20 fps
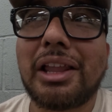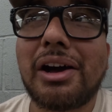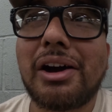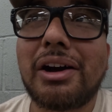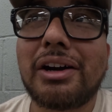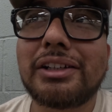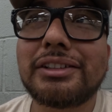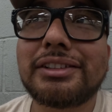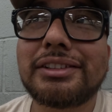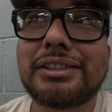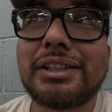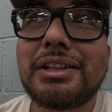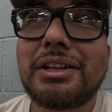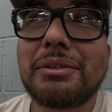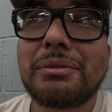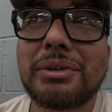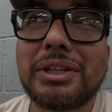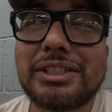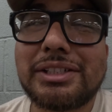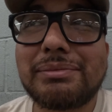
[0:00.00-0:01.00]
loss,
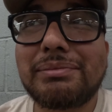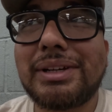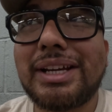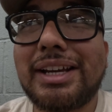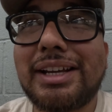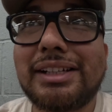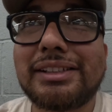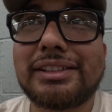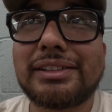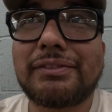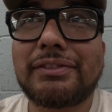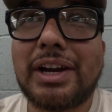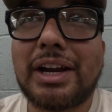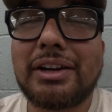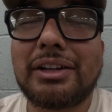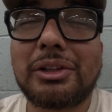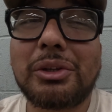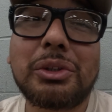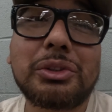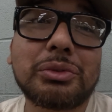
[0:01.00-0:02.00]
which means if
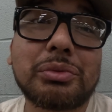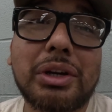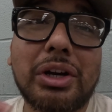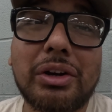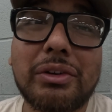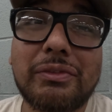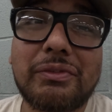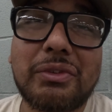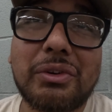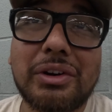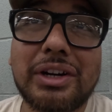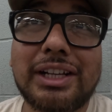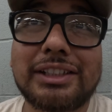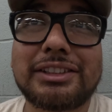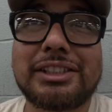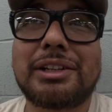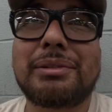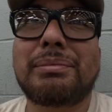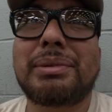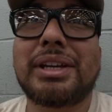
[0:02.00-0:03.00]
I lose round four,
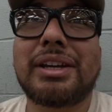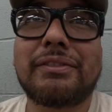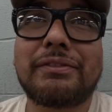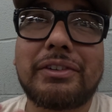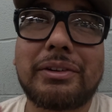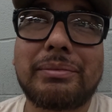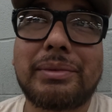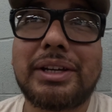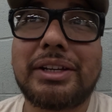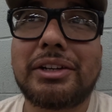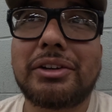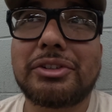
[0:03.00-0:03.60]
that's going to be it for me.